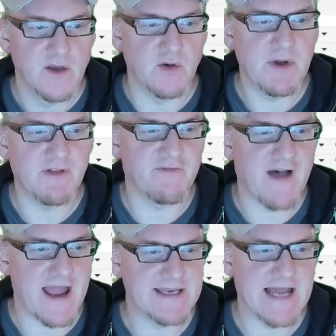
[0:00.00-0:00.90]
will
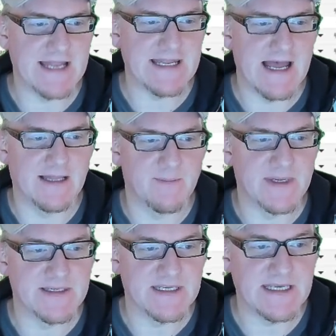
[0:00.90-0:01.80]
find that
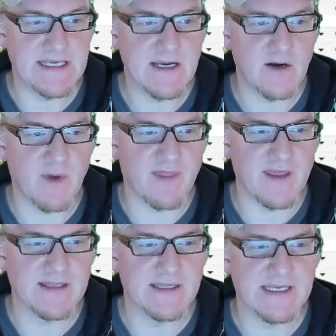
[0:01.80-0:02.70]
element here
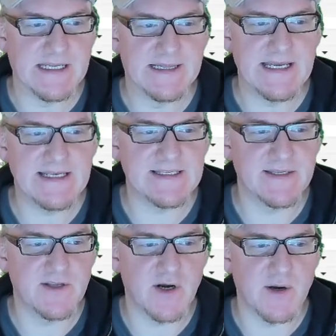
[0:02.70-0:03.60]
within the
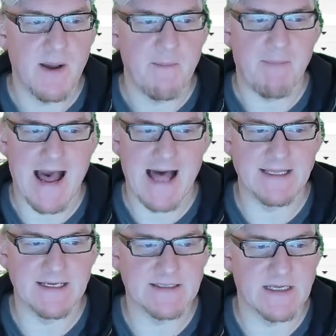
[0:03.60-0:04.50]
listener
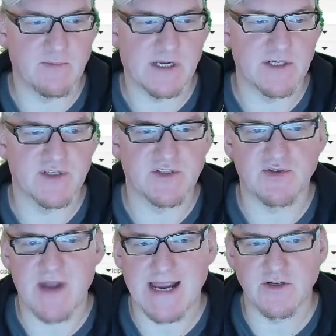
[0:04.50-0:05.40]
palette that we can just
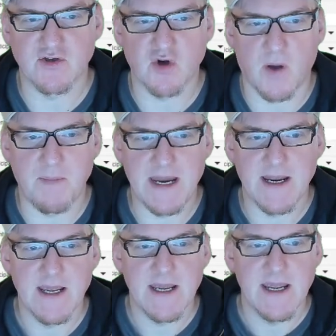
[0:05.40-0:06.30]
drag and drop
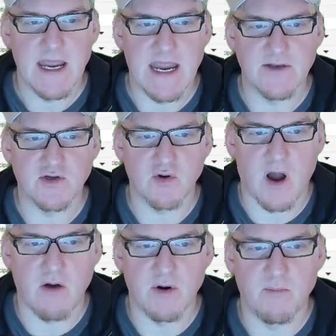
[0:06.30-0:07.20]
it into
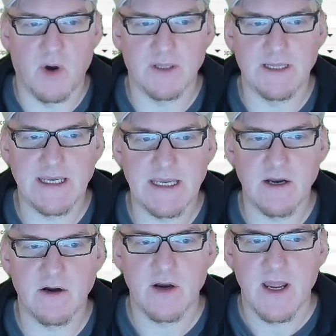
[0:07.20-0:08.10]
our model
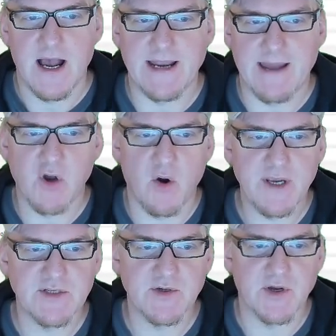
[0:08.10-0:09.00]
here, and I'm
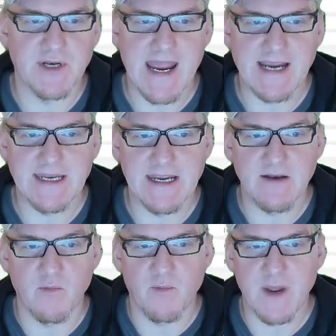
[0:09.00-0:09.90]
going to connect
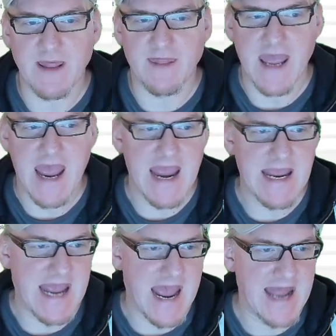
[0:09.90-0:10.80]
it with
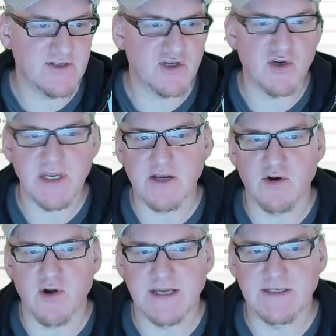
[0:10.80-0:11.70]
a entry
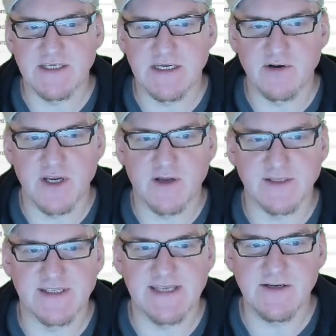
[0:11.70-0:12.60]
criterion
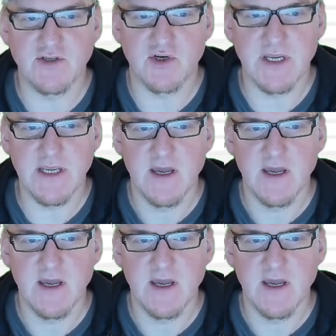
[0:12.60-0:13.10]
Sentry